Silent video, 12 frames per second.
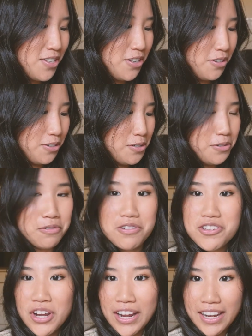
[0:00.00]
to
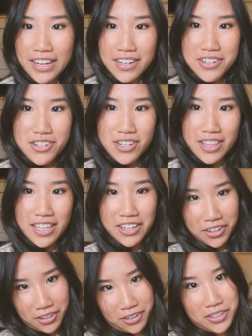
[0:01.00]
change the
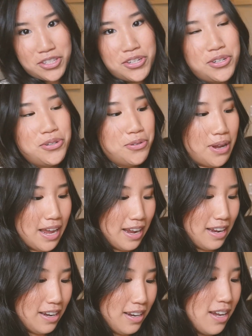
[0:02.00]
girl to
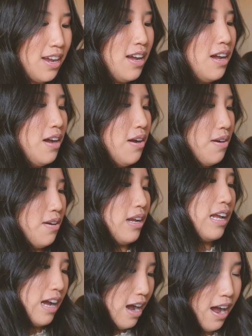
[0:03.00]
a
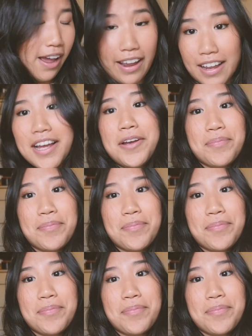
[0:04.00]
guy.